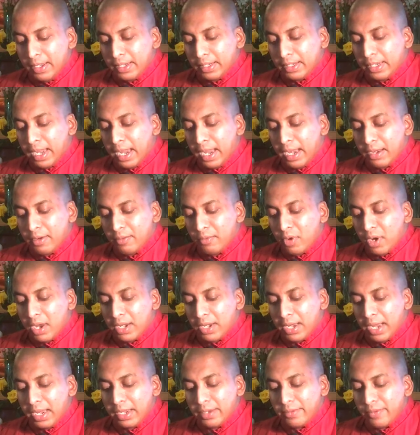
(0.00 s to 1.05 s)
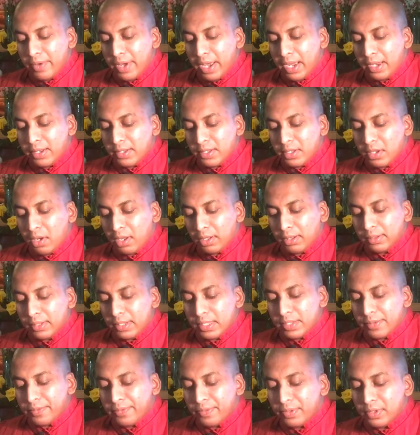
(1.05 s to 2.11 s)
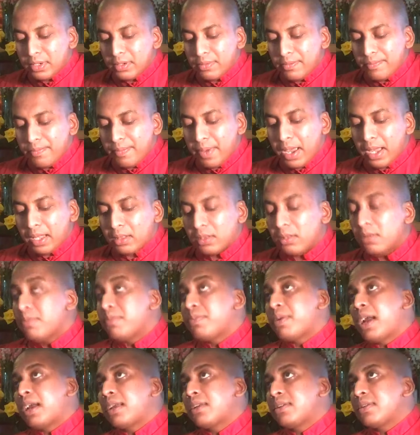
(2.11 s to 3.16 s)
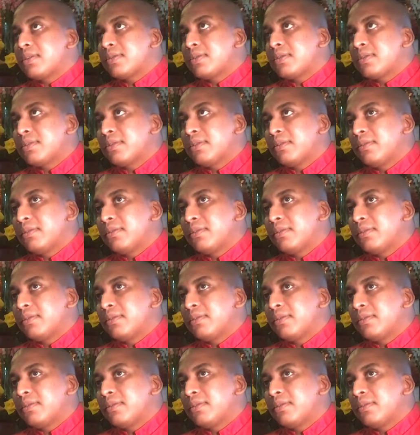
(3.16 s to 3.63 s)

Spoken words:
can one advance on this firm path of practice.